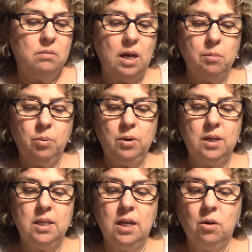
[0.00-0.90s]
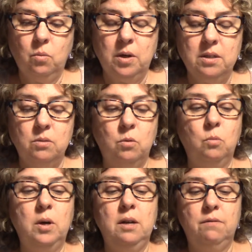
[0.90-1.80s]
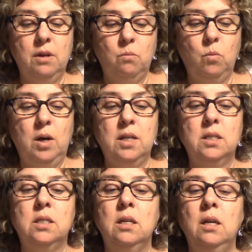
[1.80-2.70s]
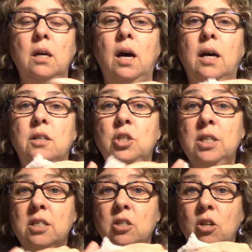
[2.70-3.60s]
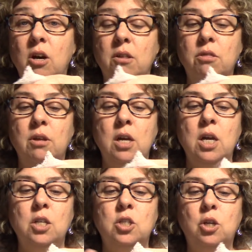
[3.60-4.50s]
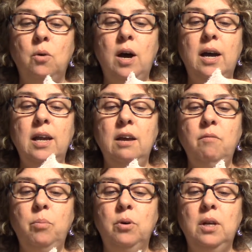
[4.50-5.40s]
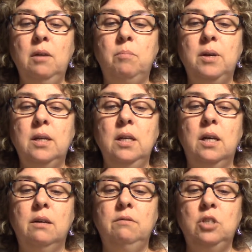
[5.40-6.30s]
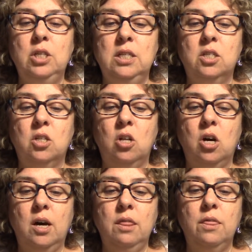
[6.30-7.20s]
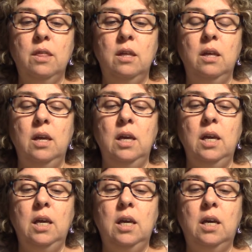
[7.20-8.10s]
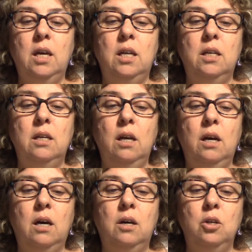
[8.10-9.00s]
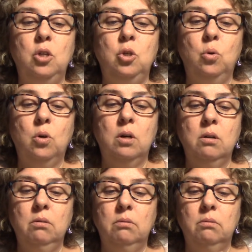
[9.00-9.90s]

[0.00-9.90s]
got put in there was, well, one of them was cheesecloth. So I have put a bit of cheesecloth in your,